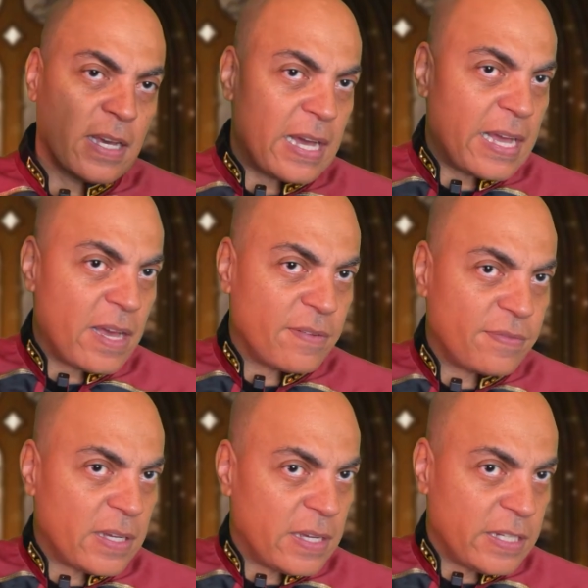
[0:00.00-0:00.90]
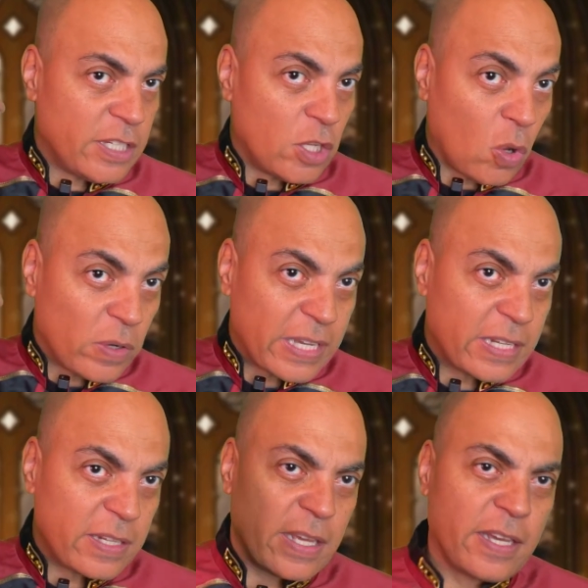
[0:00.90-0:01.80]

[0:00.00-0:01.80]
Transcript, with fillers: I have an elongated